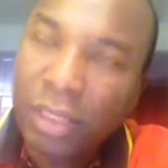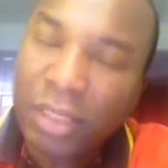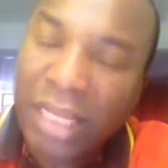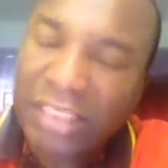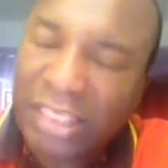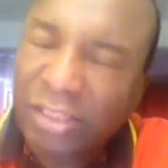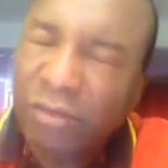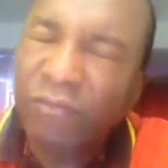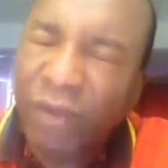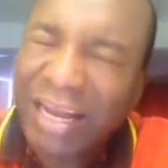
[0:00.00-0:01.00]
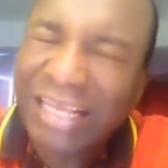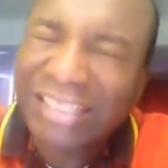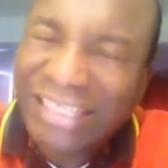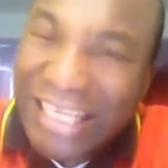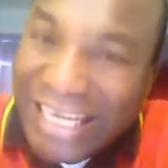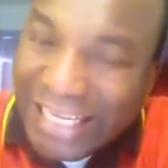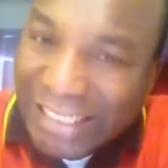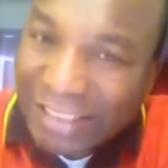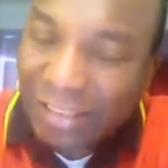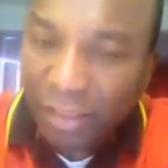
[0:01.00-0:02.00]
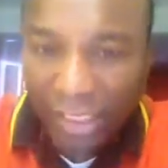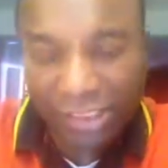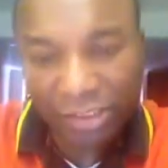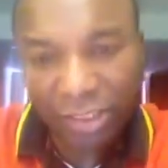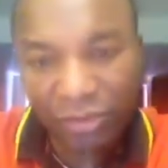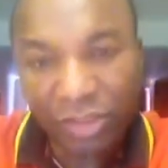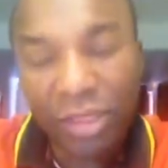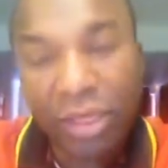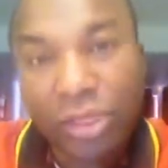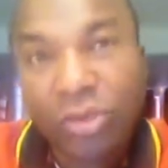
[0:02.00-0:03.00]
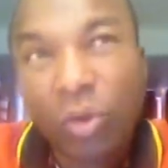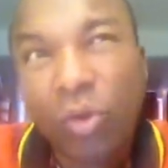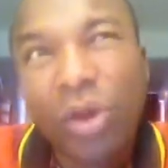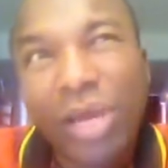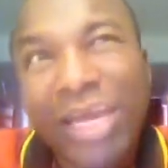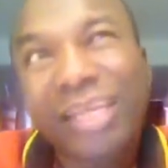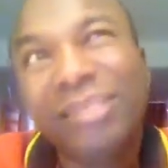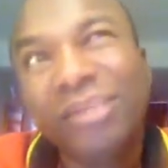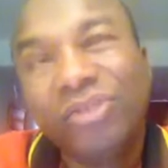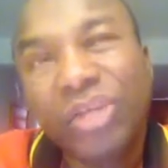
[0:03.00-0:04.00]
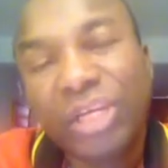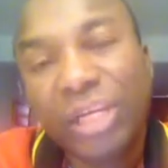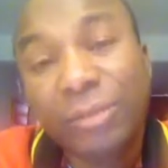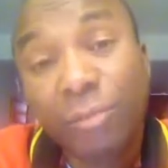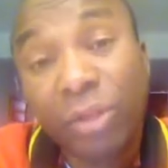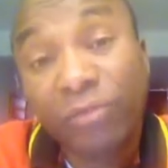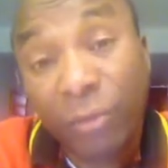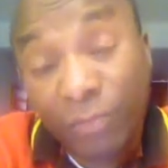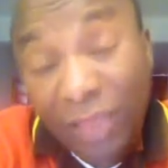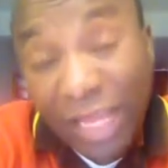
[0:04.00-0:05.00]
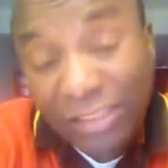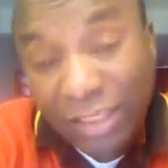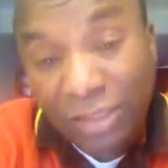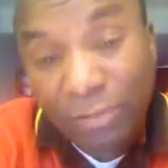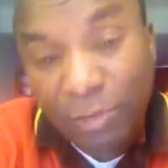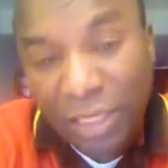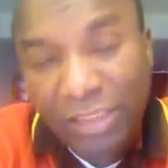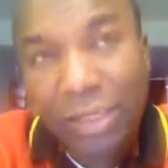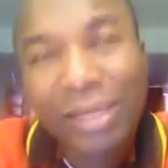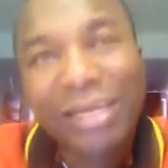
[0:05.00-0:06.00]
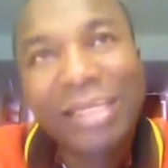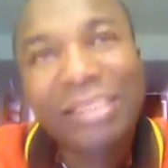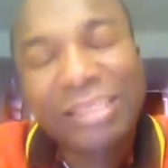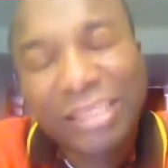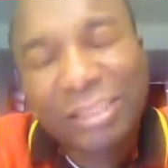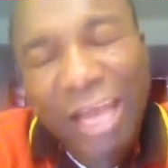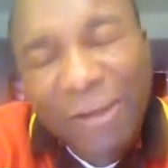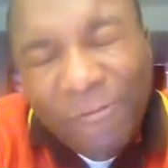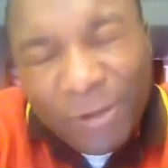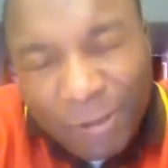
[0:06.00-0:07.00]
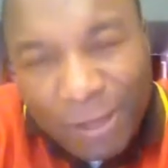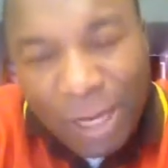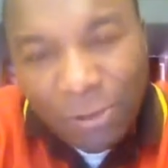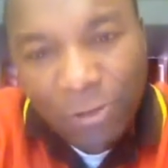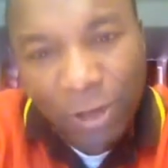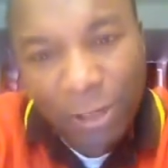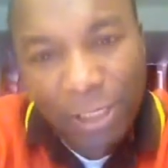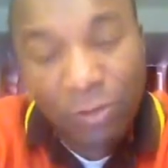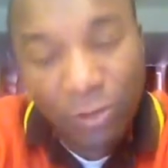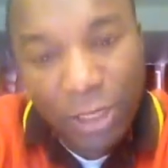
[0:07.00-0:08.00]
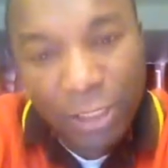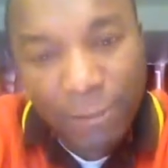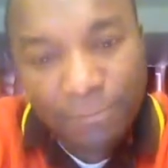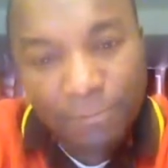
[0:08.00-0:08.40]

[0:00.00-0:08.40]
That since your Father sees in secret, so he is in secret, but from that secret place, he sees everything that you need.